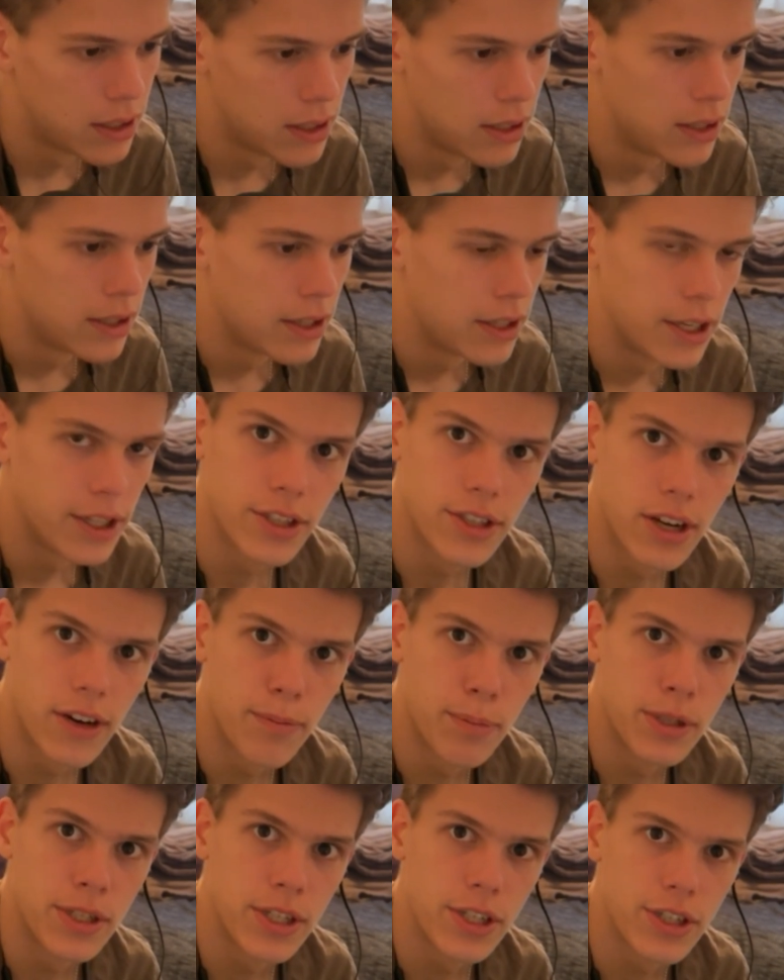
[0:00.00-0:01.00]
it's a tough
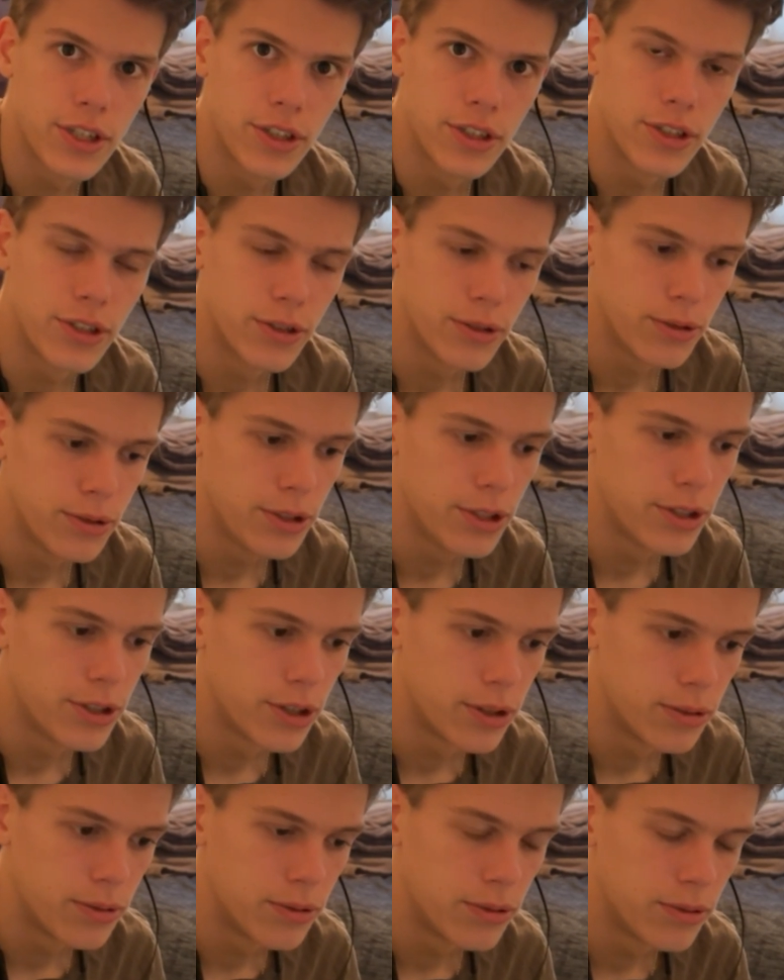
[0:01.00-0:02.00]
position
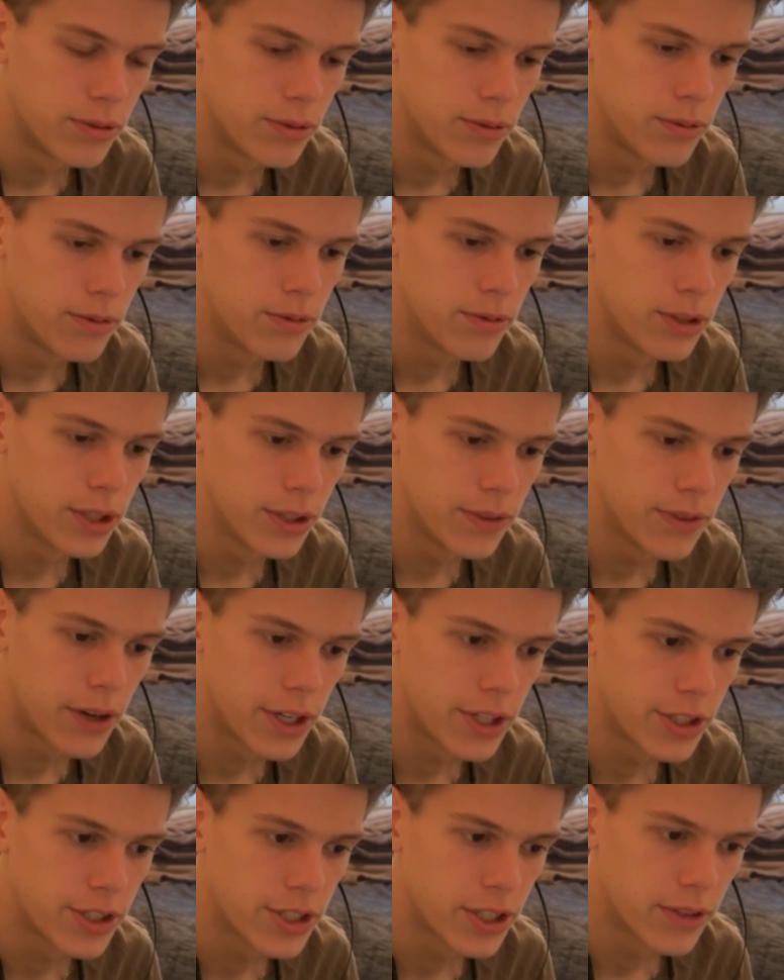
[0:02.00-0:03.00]
to, really find
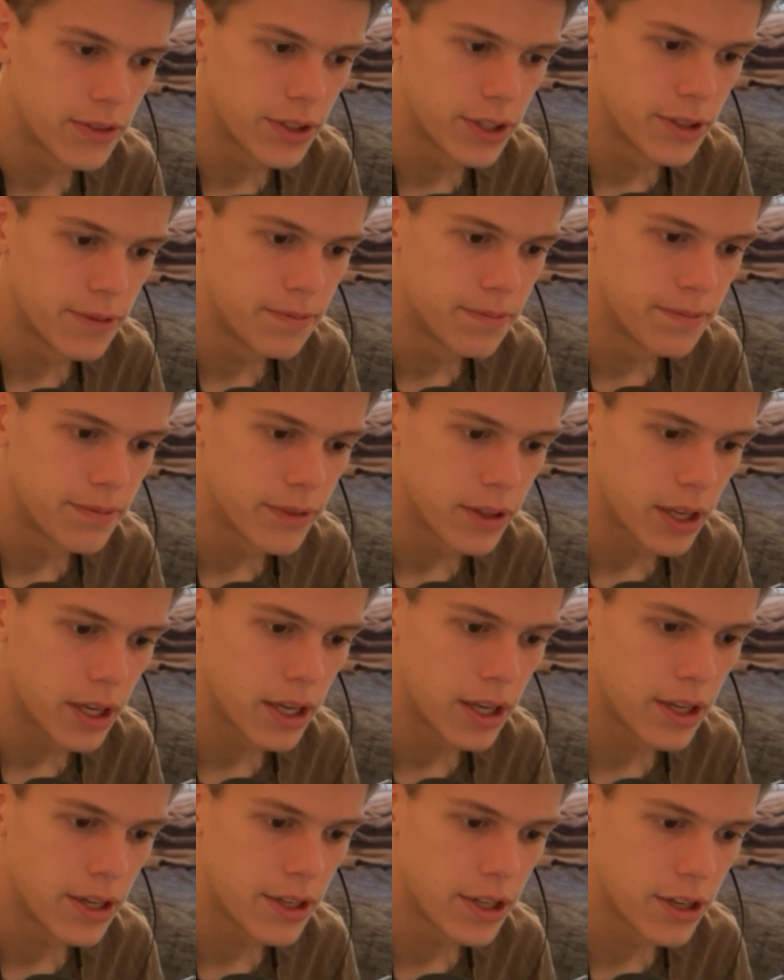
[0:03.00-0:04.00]
yourself in.
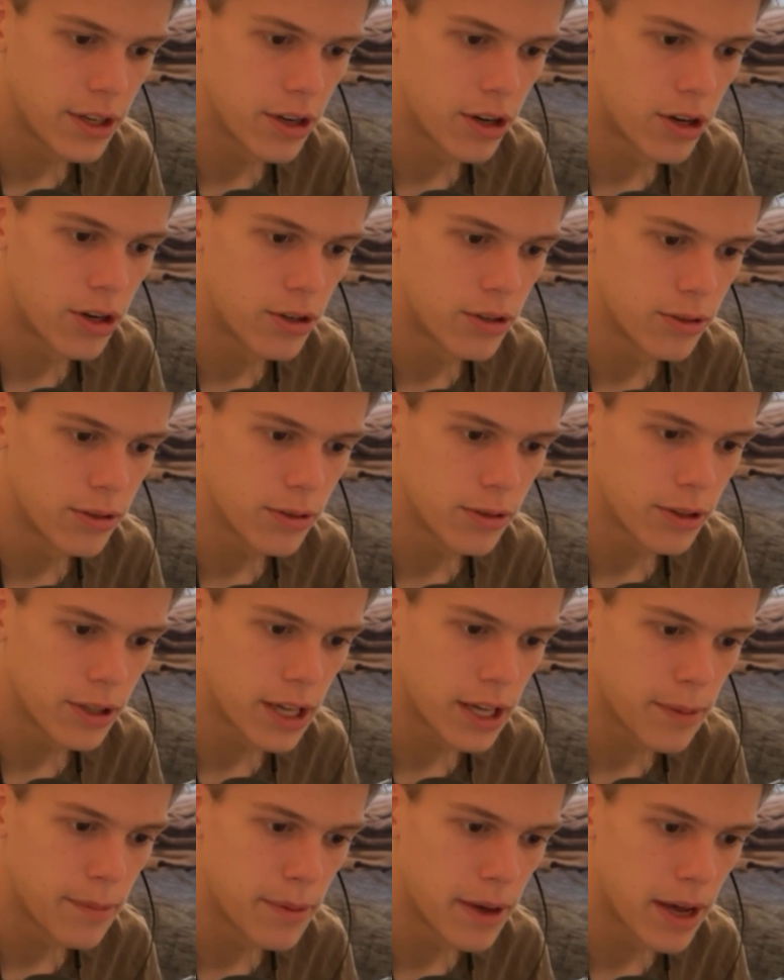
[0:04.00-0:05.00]
And it all
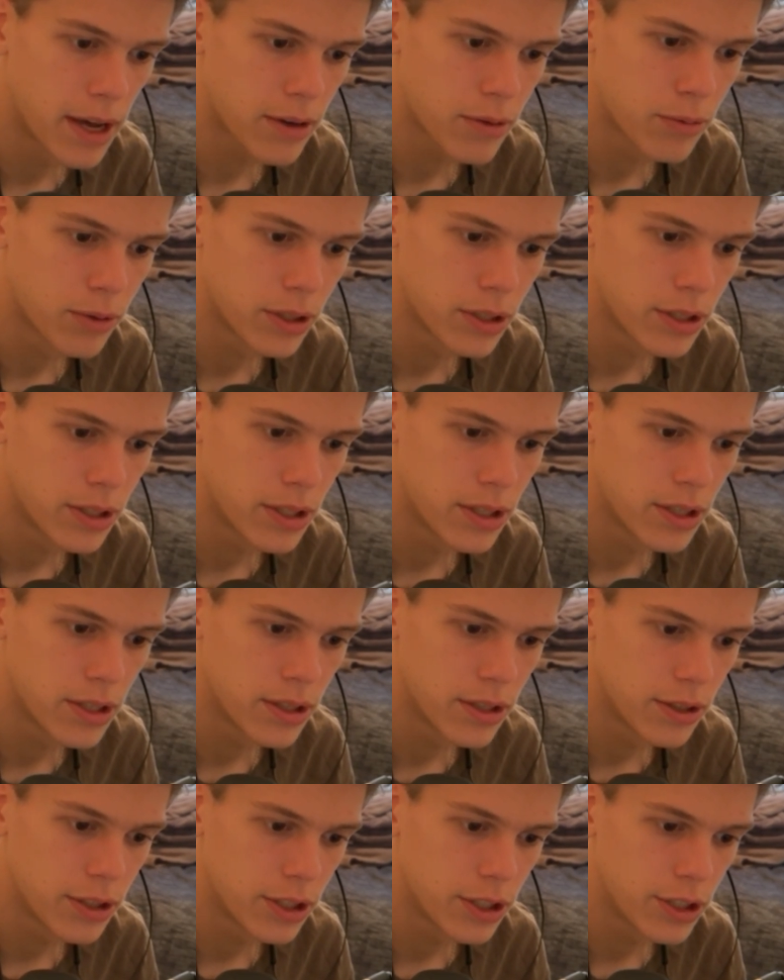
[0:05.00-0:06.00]
came back with
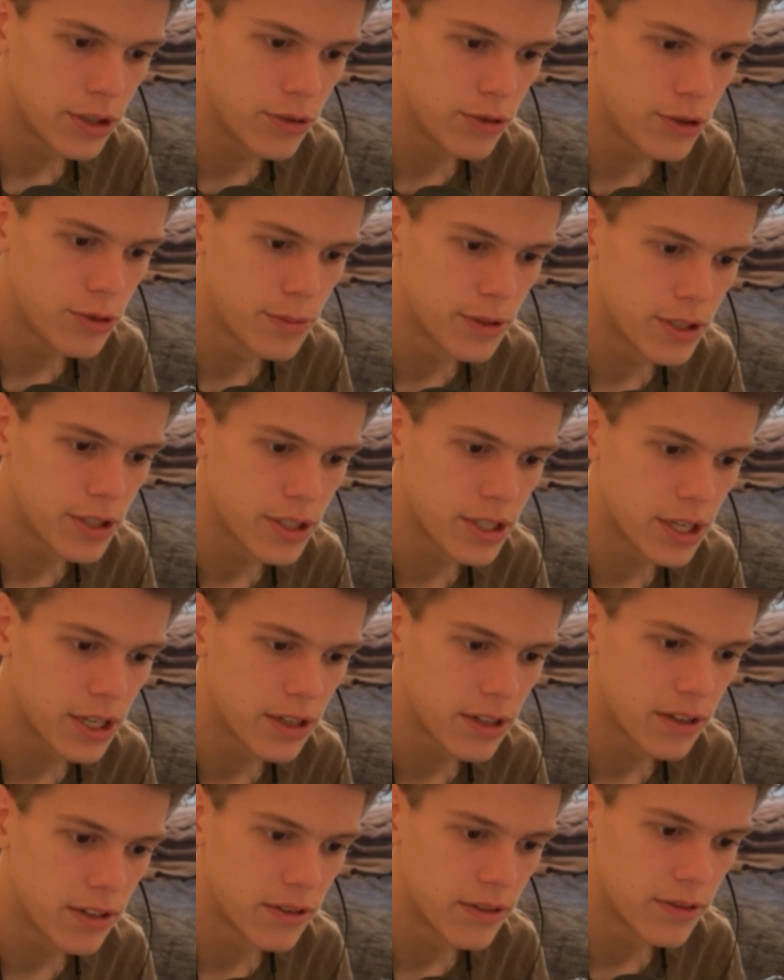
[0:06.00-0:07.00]
the huge mistake
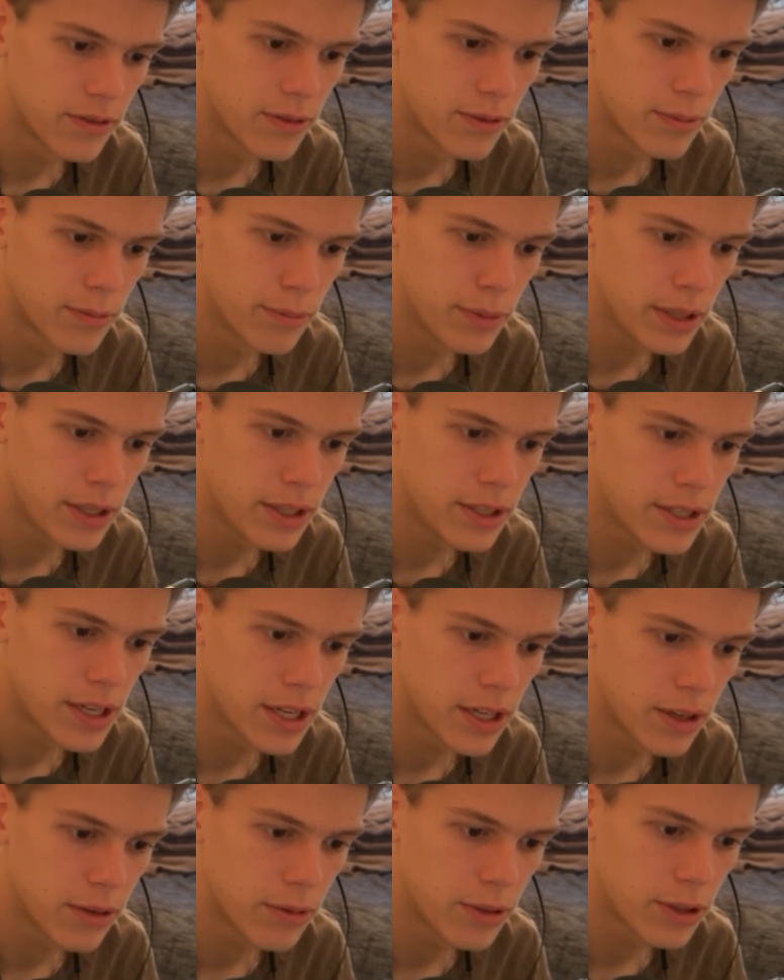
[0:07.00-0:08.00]
of me
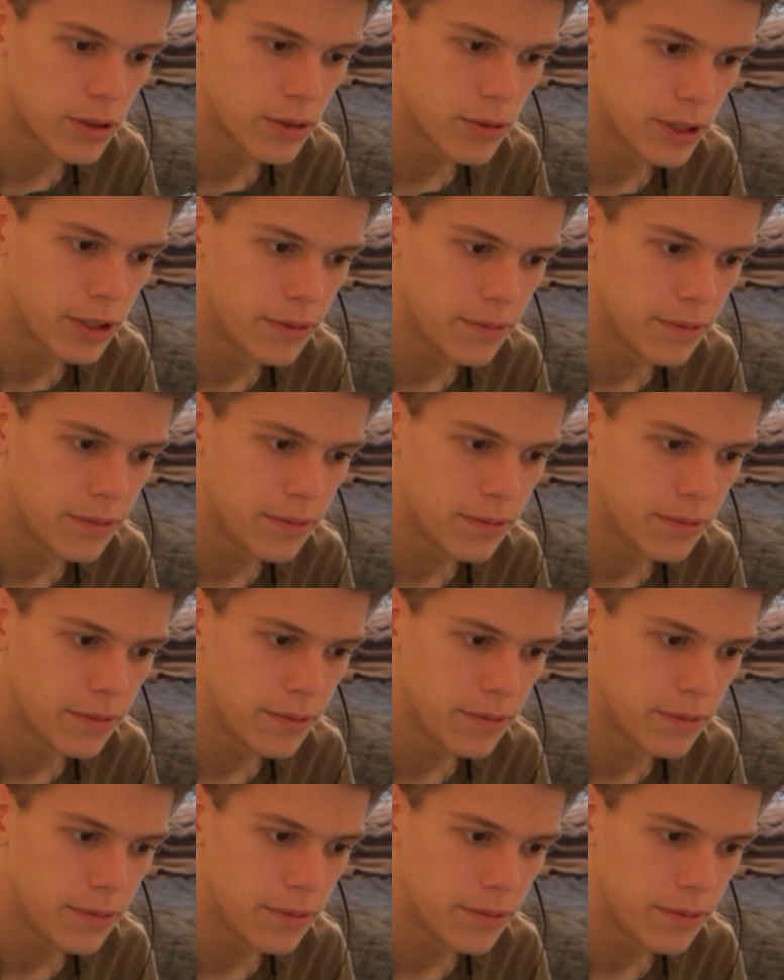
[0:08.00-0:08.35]
taking with the queen